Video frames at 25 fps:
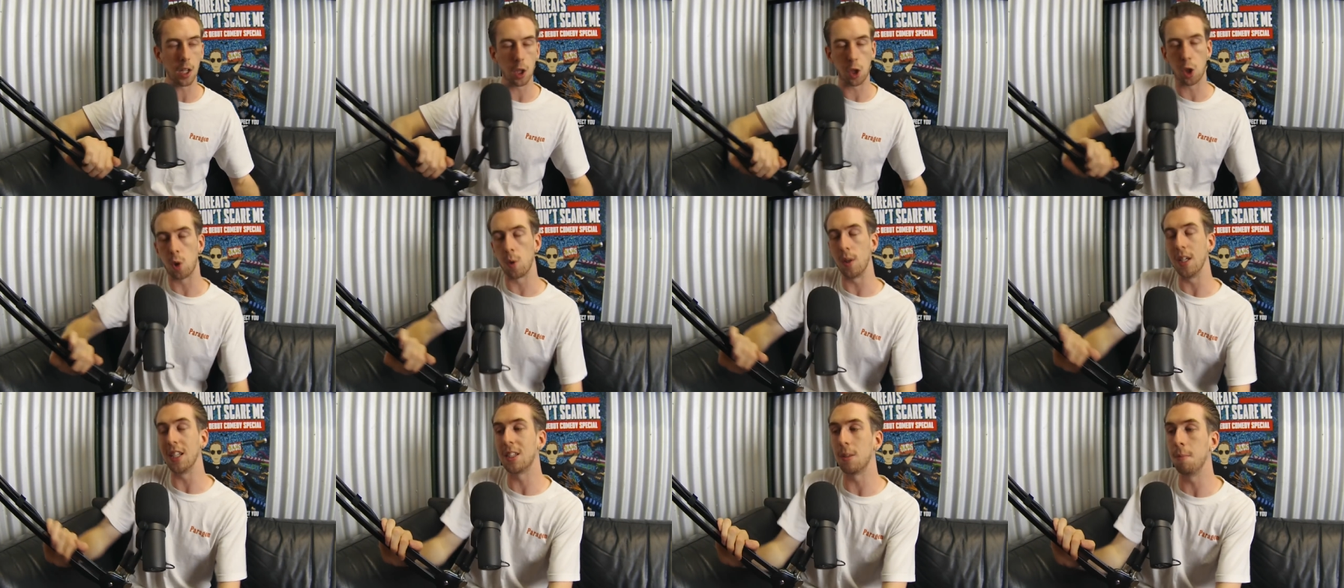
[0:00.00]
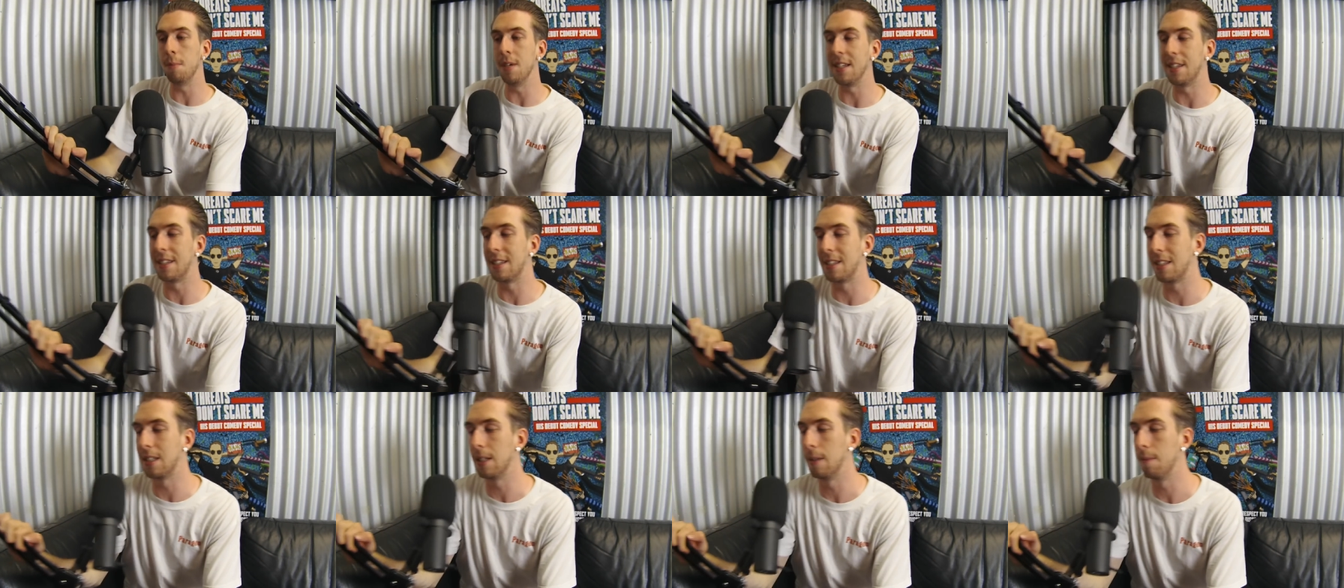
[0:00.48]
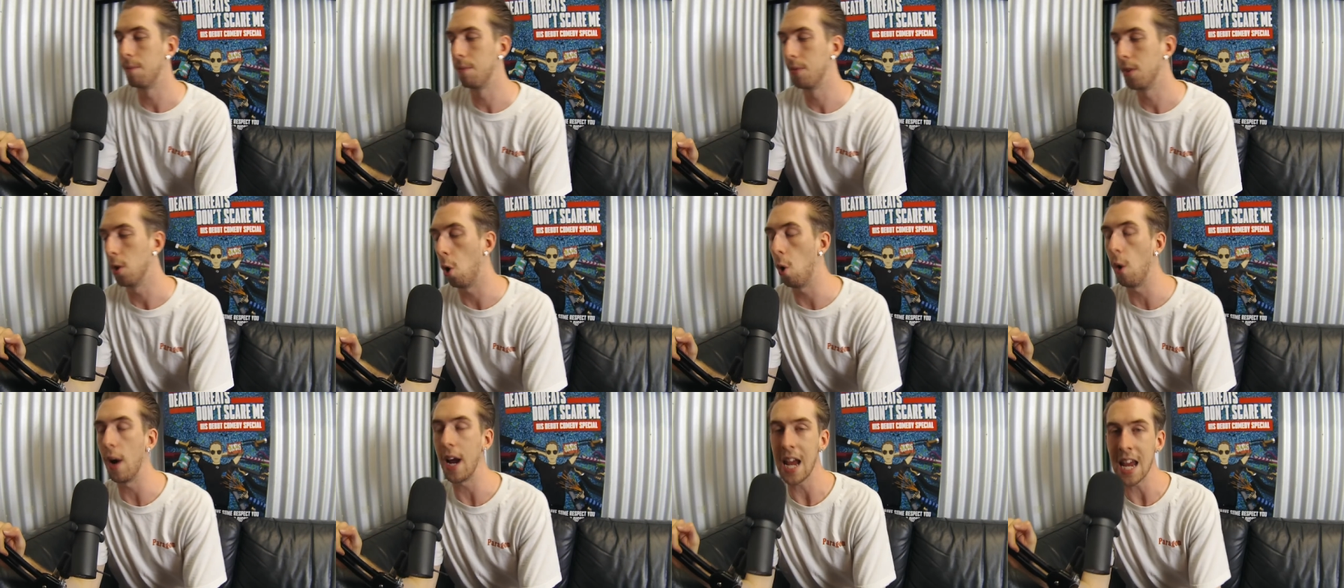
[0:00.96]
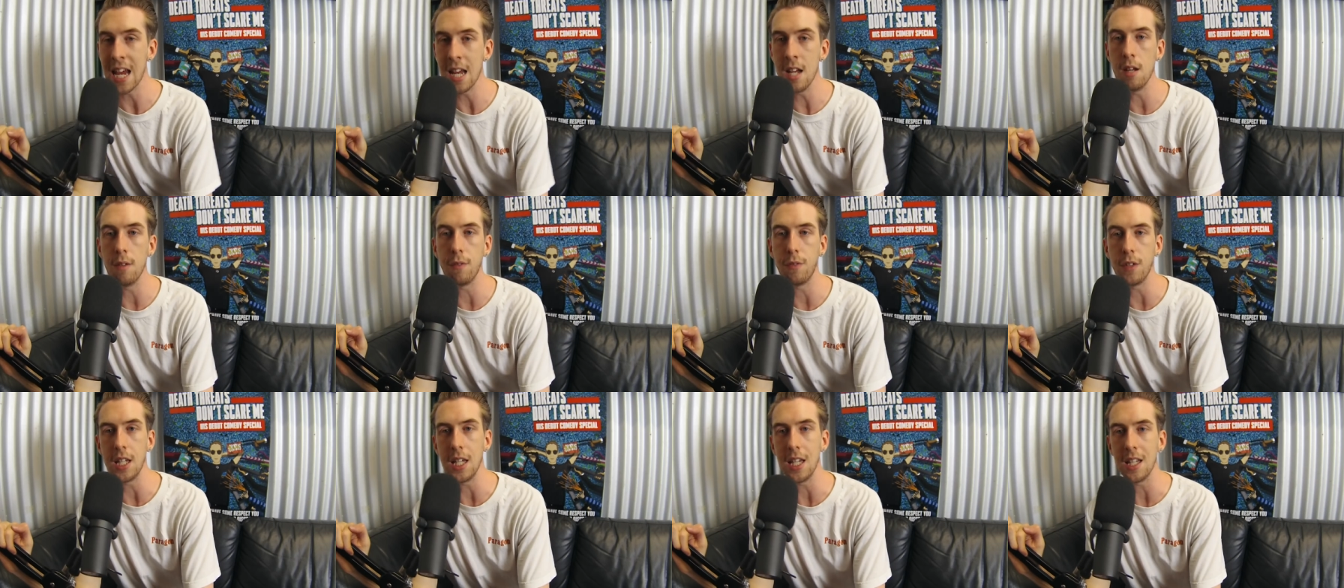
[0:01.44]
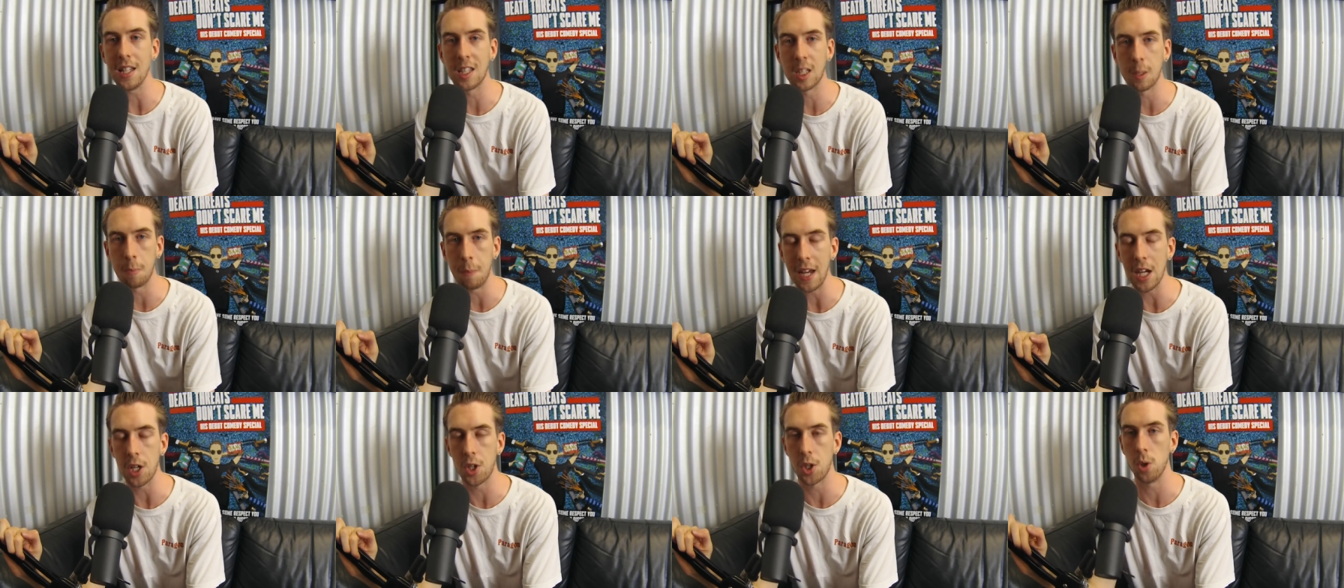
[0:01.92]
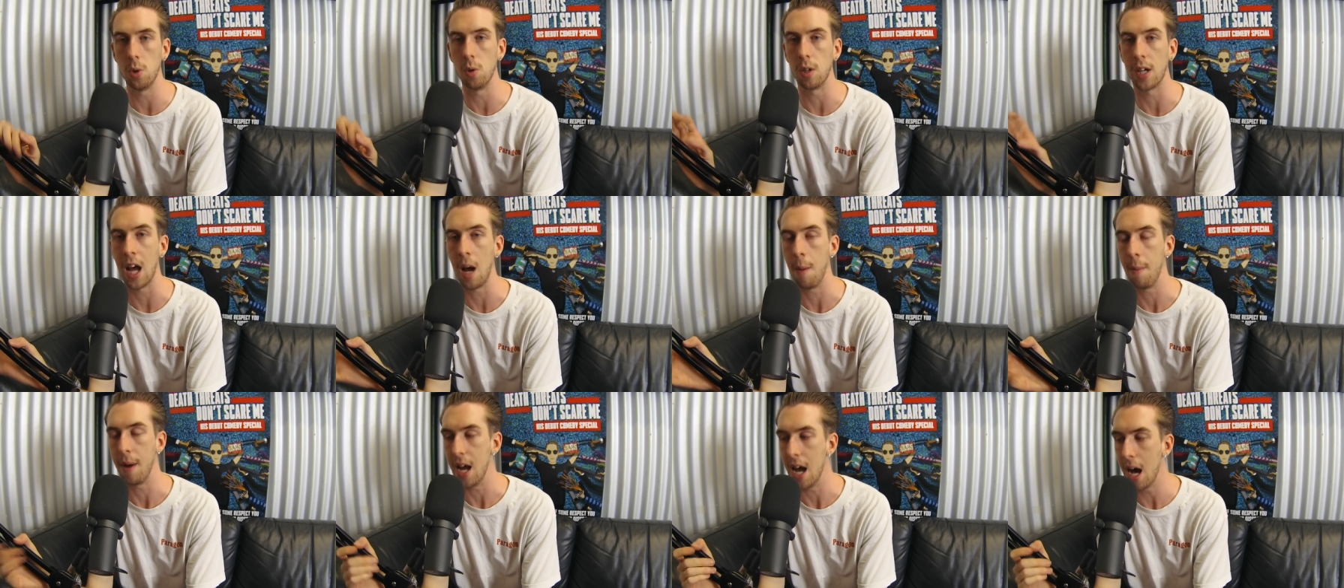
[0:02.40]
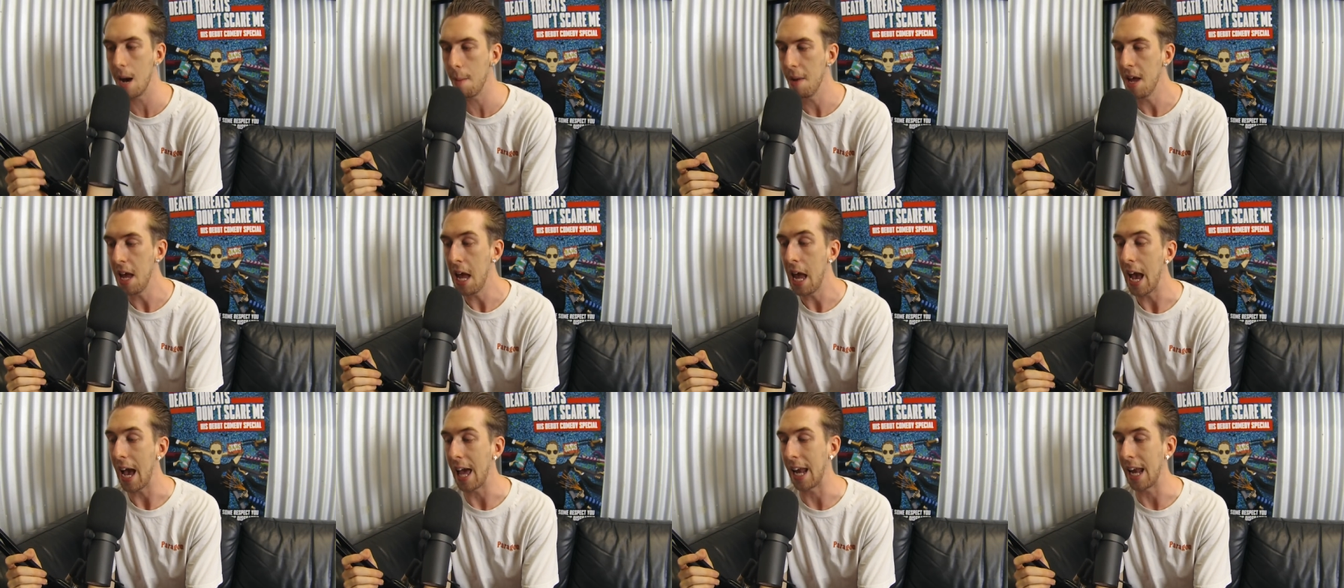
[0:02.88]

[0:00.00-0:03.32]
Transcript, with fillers: Christmas or end of year special coming up.